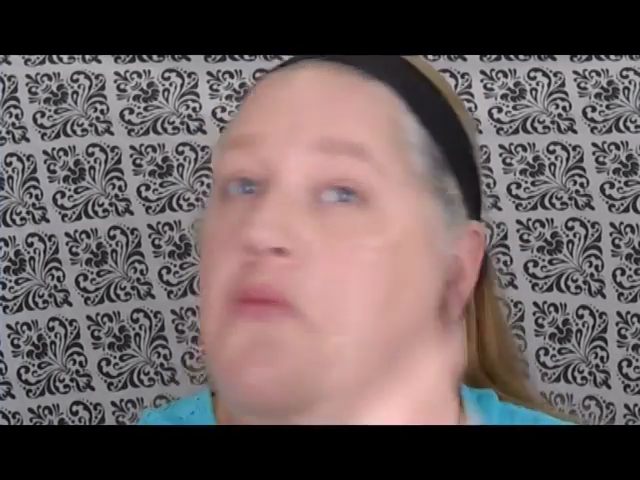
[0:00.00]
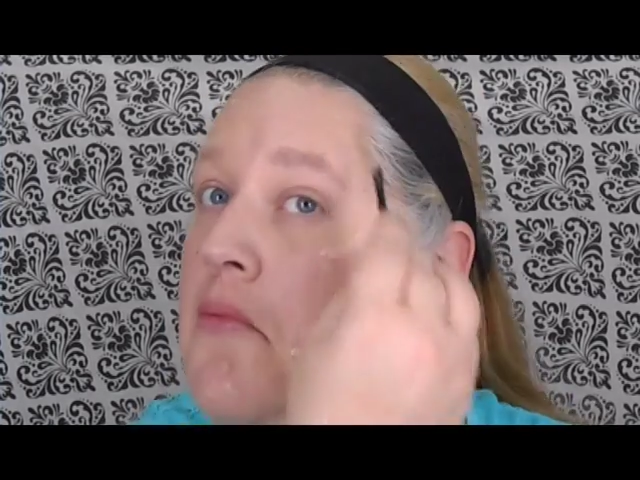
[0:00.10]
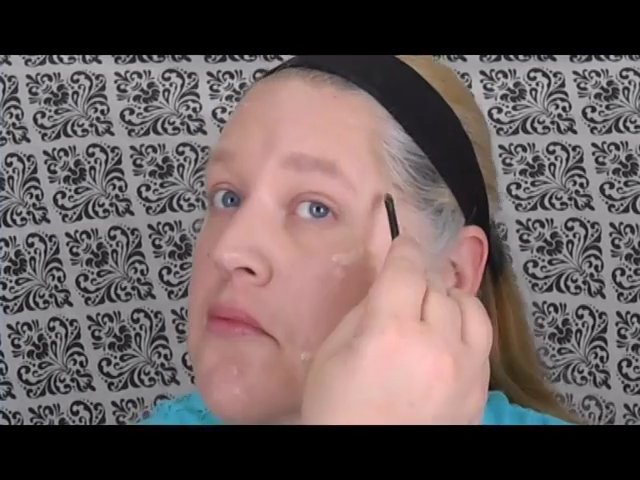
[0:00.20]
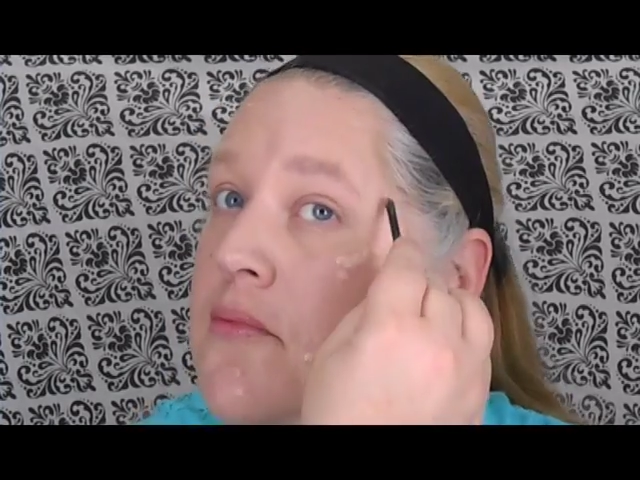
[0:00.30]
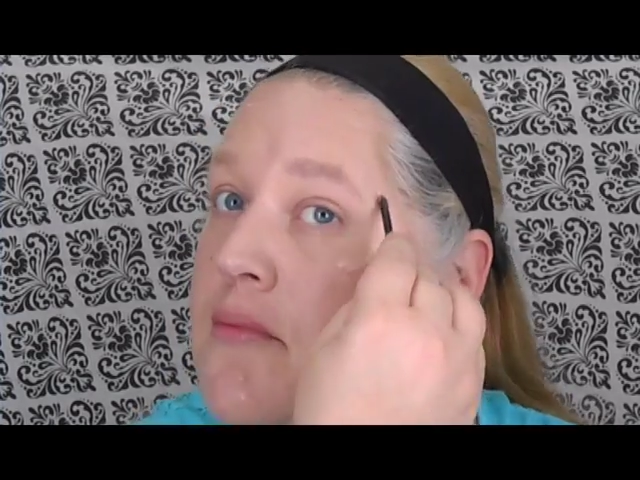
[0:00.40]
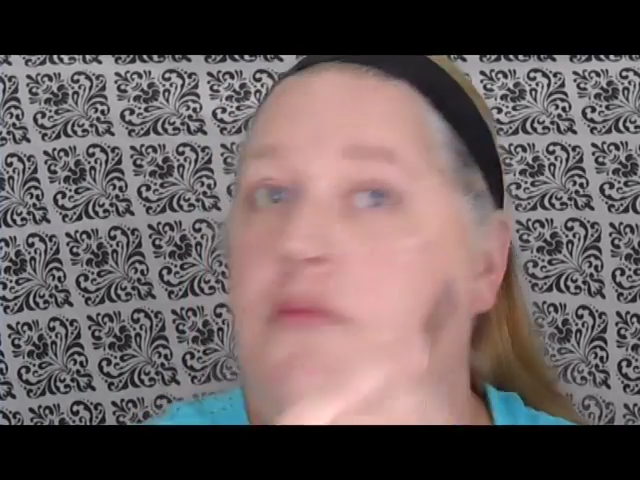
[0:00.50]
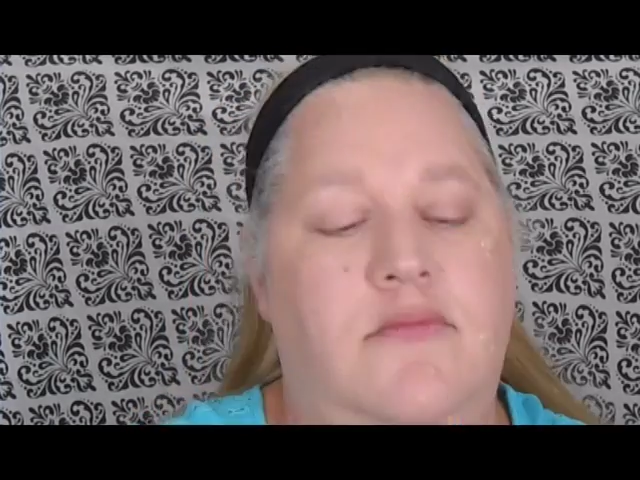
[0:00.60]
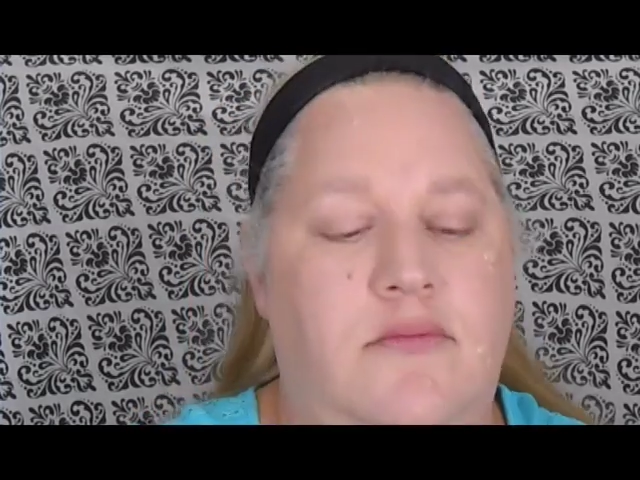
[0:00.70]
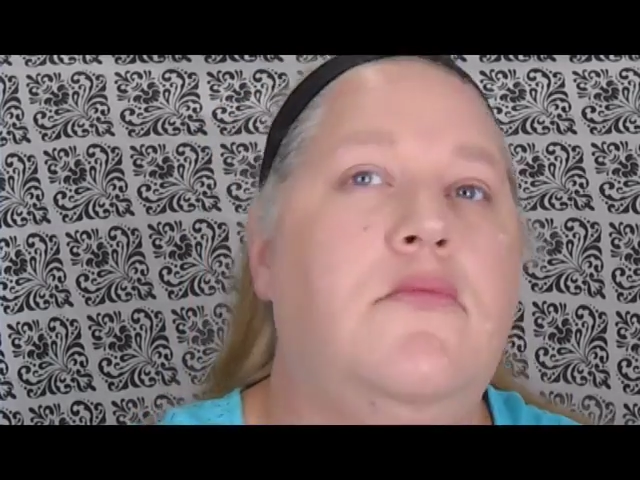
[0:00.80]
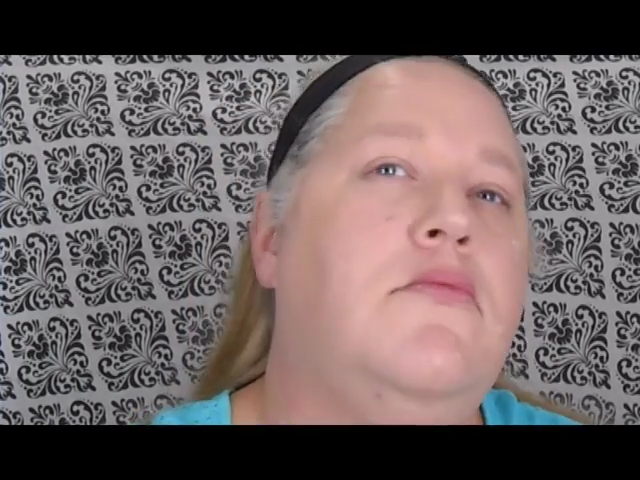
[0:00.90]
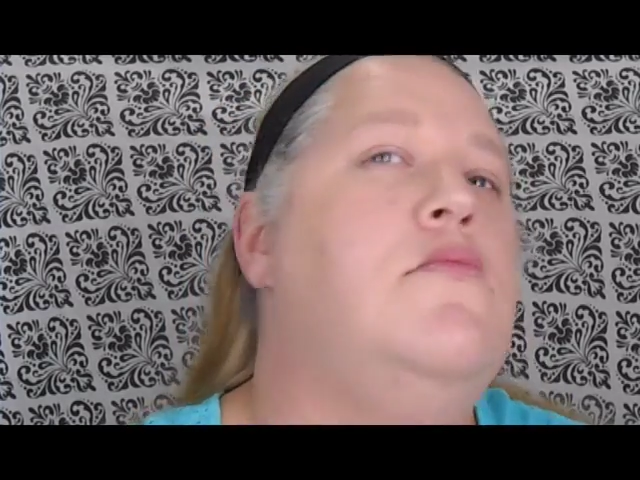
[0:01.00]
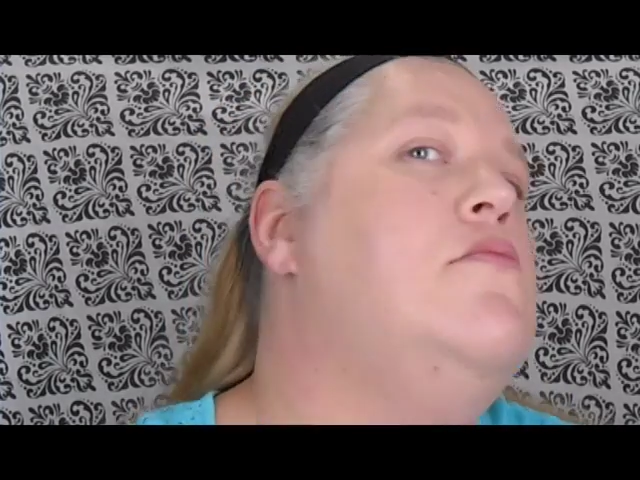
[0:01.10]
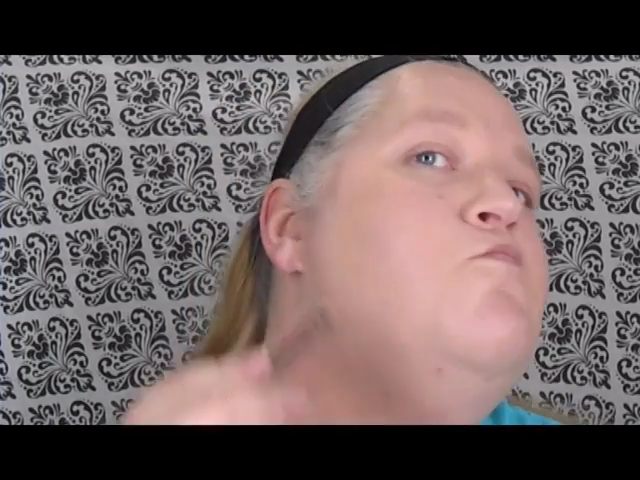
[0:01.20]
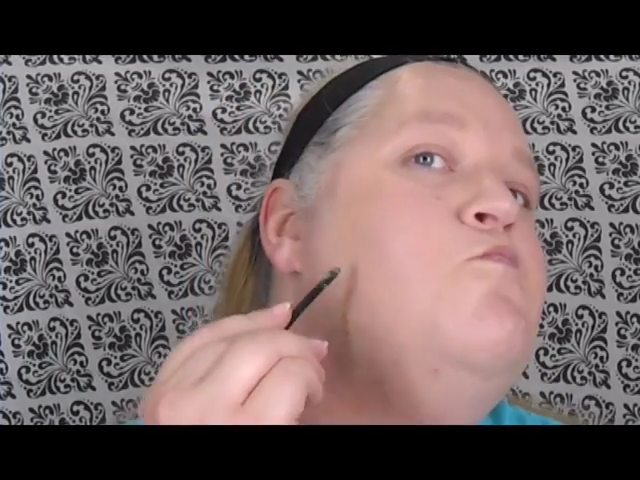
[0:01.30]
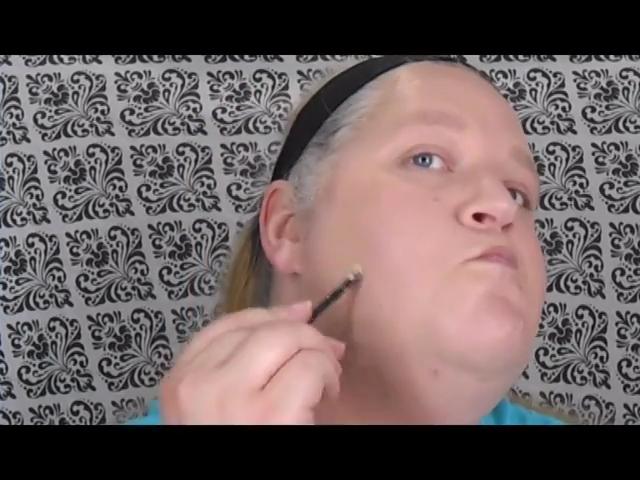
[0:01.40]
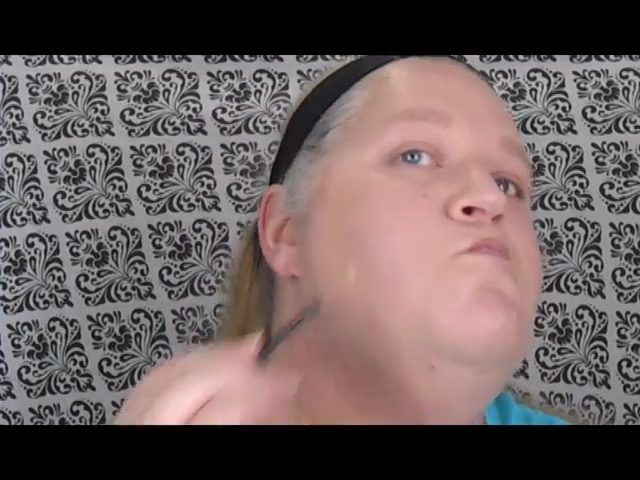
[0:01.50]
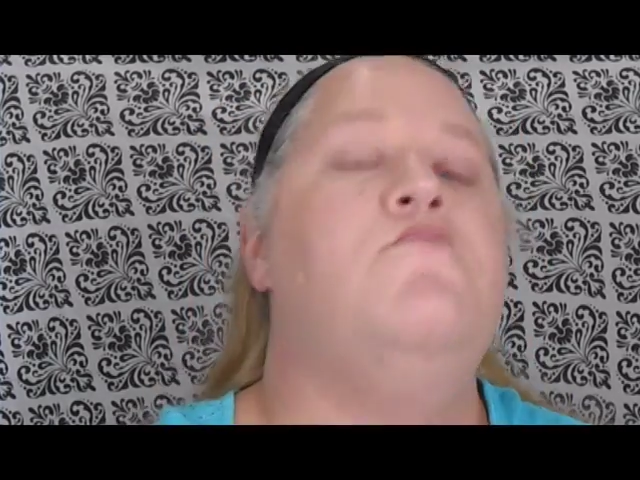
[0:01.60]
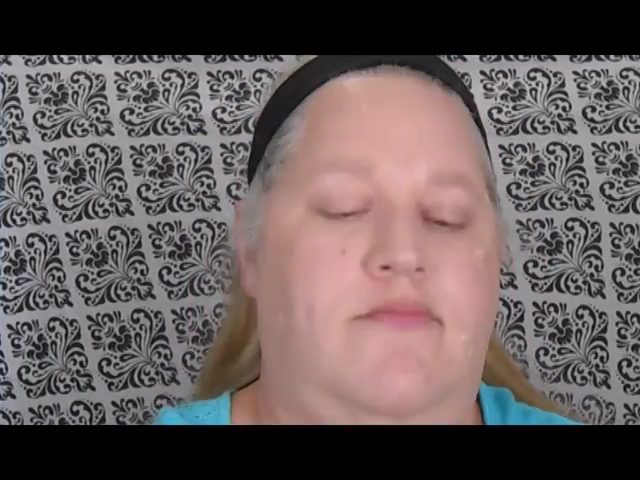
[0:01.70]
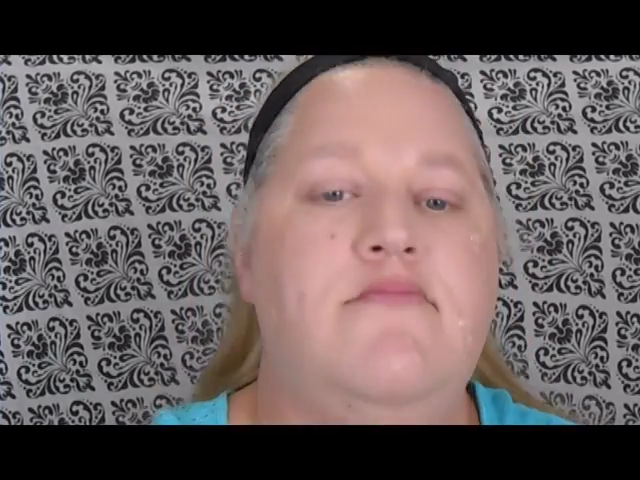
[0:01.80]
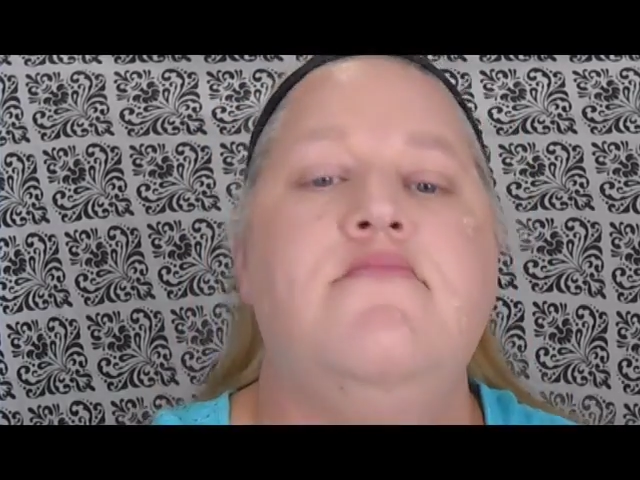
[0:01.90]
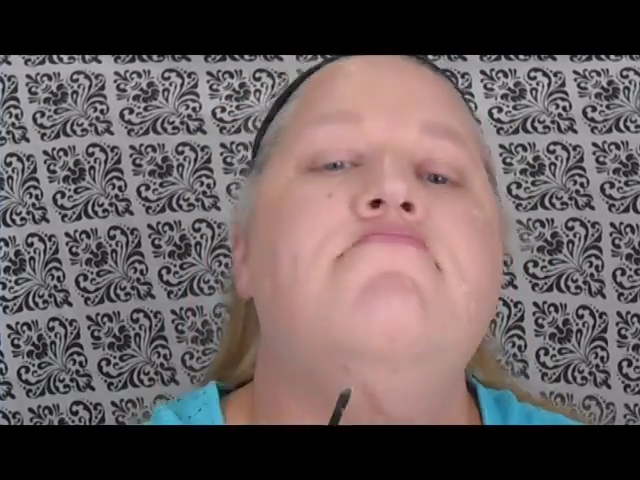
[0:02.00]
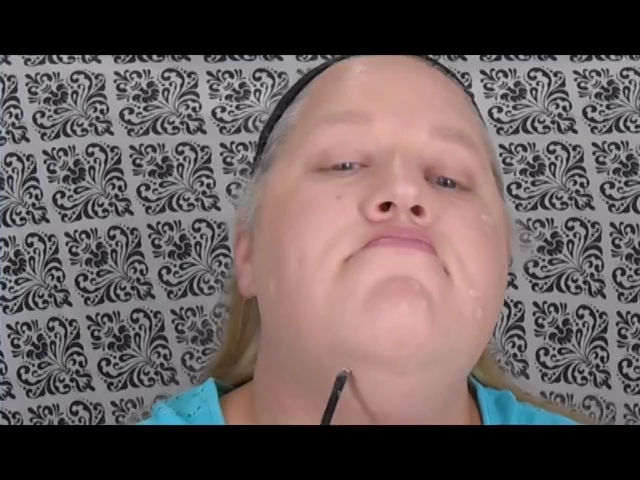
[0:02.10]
into the skin to blend it out a little bit.